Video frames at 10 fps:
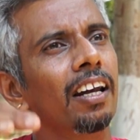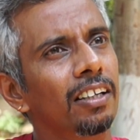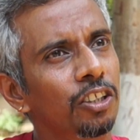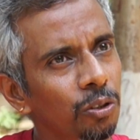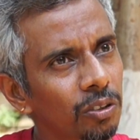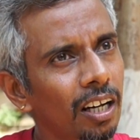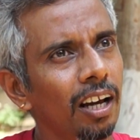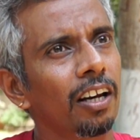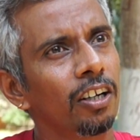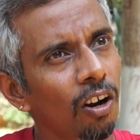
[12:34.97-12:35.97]
or
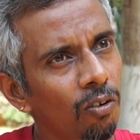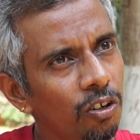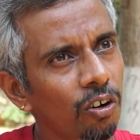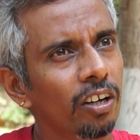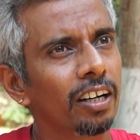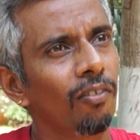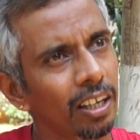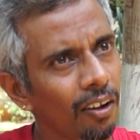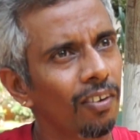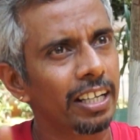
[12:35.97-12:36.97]
Shudra, or downtrodden,
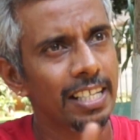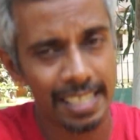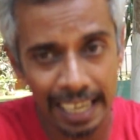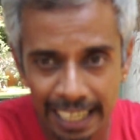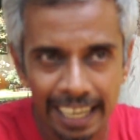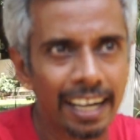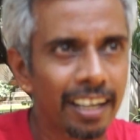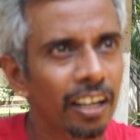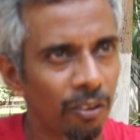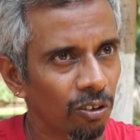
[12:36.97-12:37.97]
whatever it is, that
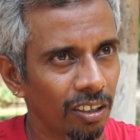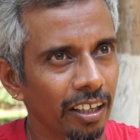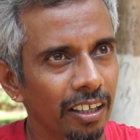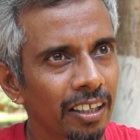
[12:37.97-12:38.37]
category only.